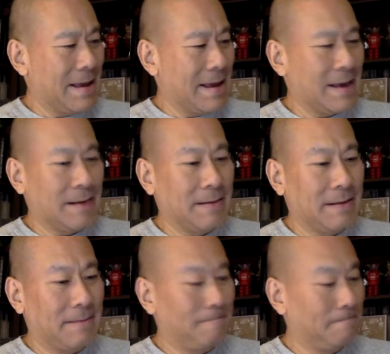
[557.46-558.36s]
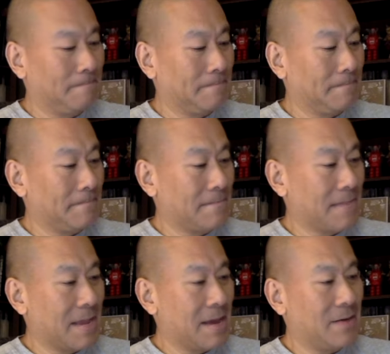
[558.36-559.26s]
I don't know.
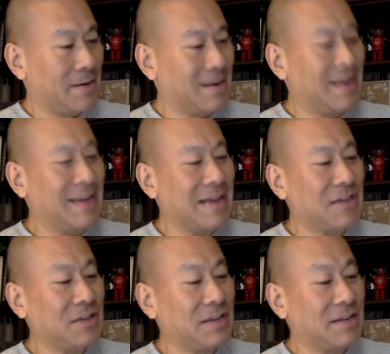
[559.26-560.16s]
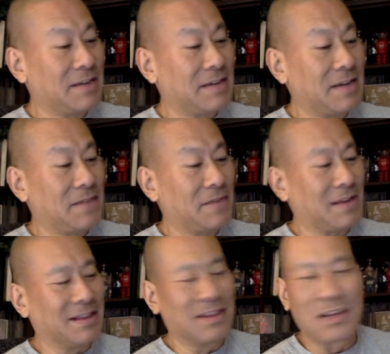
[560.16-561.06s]
It actually does have
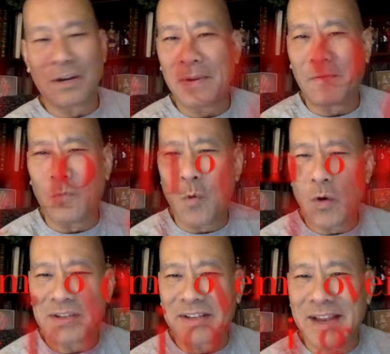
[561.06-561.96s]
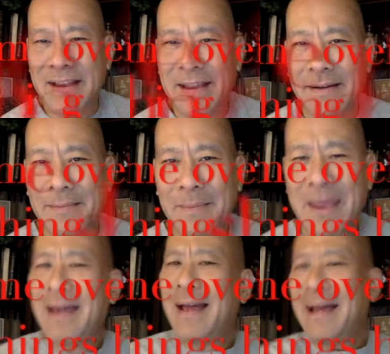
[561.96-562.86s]
a little bit of water stain there.
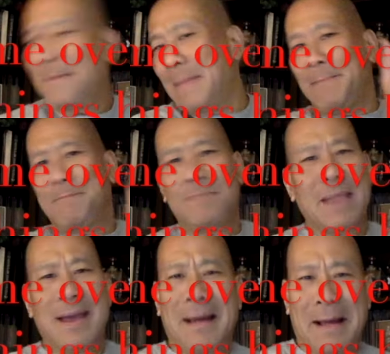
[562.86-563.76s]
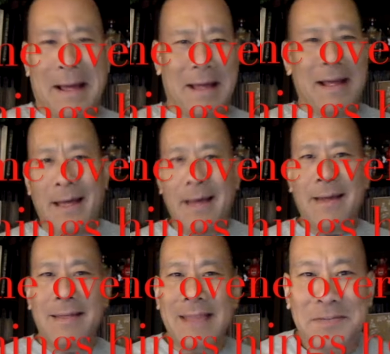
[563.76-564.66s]
Hey,
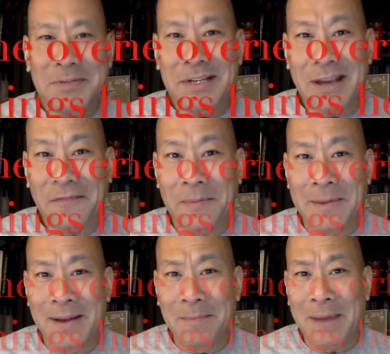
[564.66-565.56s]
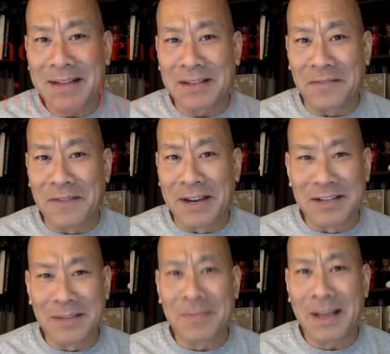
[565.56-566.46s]
that's what you get from an unboxing video.
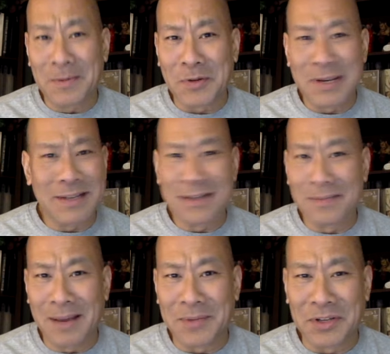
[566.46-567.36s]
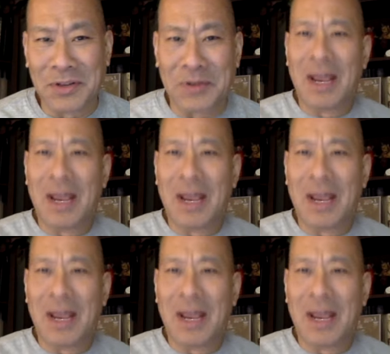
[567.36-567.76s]
Sometimes you win, sometimes you lose.